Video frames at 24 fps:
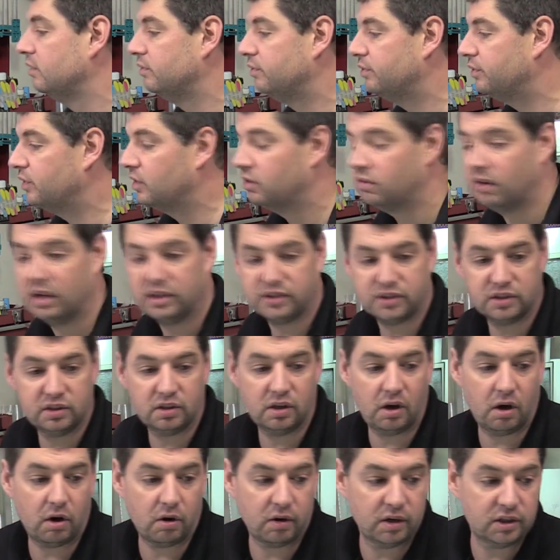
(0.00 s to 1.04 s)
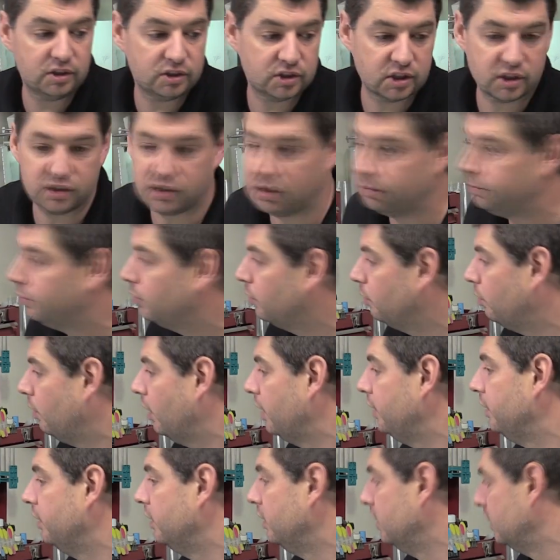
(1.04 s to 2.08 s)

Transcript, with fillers: fluorescent orange because I bought one.